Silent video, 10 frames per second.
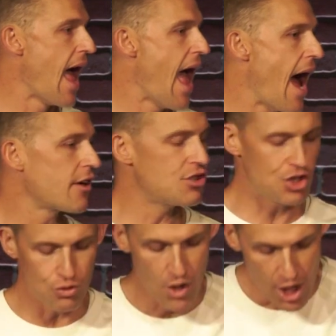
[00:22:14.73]
how did
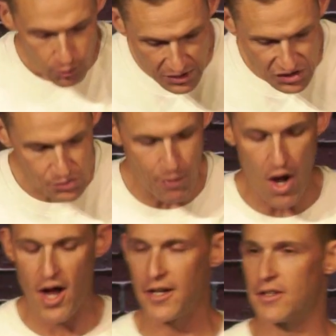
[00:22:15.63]
you
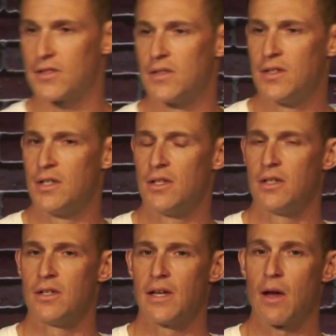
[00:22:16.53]
respond?
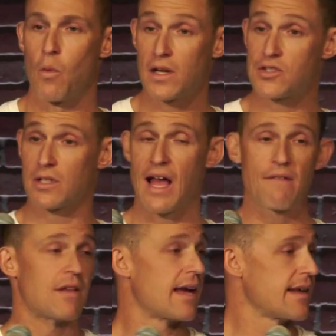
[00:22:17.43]
And what is your life
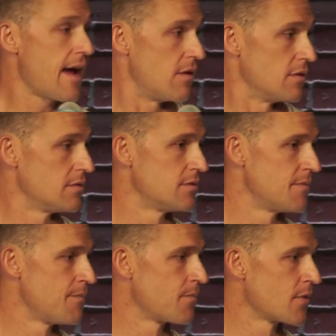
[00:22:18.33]
like now?
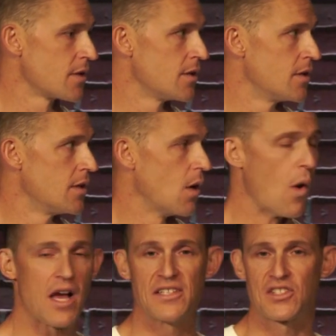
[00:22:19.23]

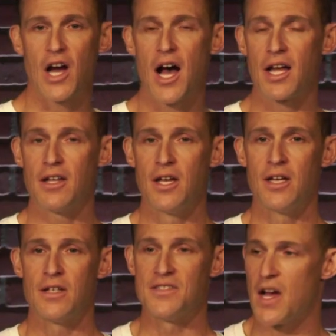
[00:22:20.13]
What has God
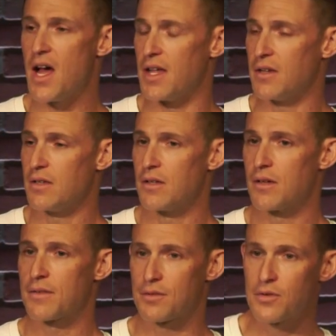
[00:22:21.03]
done
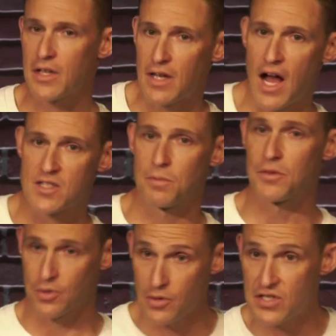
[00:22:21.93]
through the gospel,
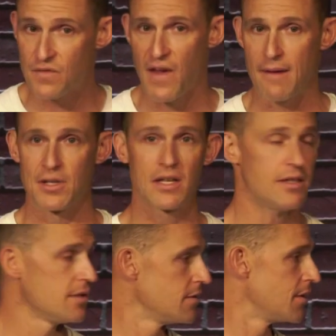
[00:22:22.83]
through his family,
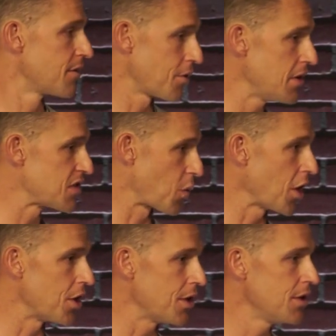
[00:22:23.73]
through his
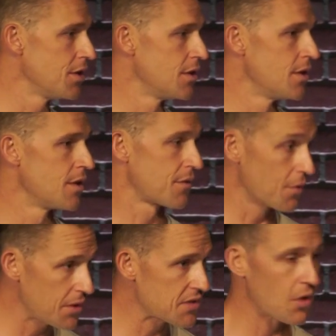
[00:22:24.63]
word, through
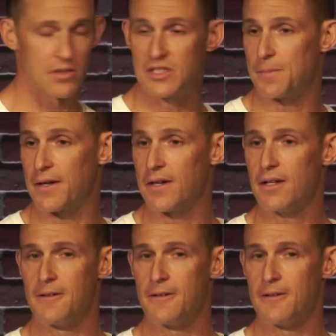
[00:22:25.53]
his Holy Spirit,